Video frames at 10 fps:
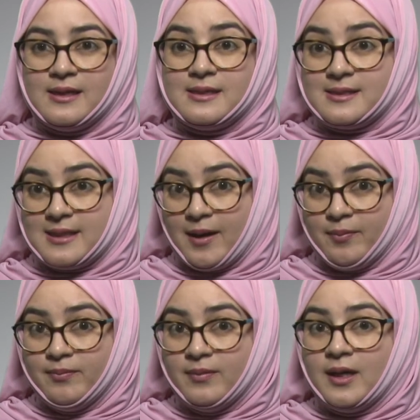
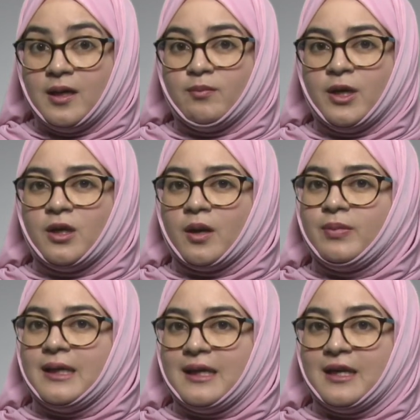Some may
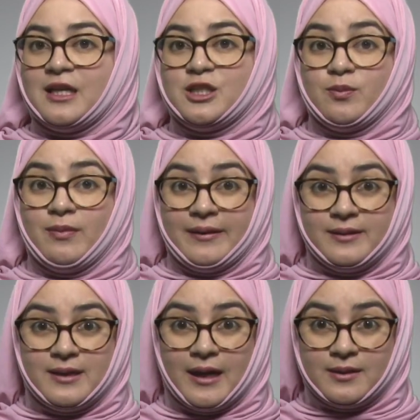not be English
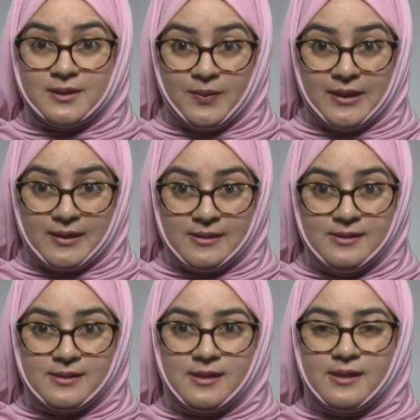mother tongue
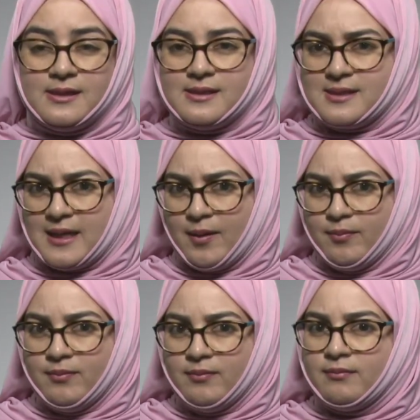speakers,
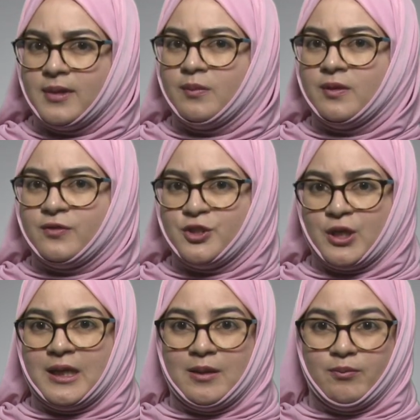some may be
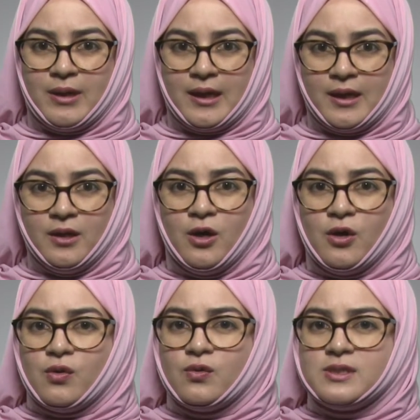visually impaired,
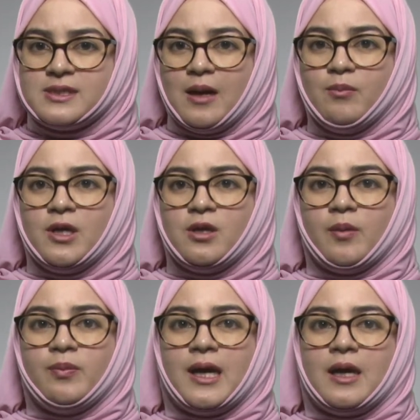or some may
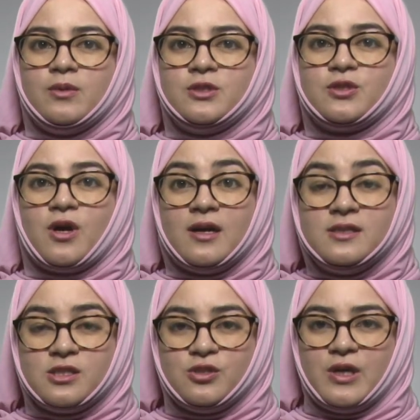not be able to
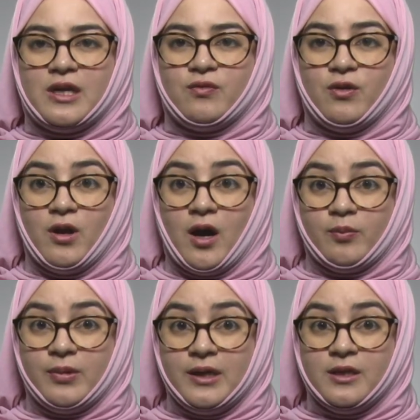concentrate for
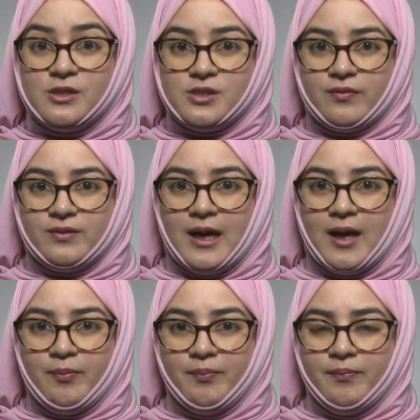long periods of
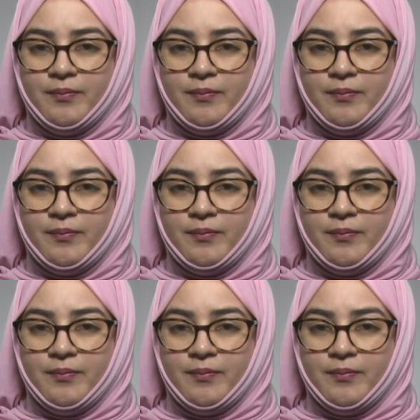time.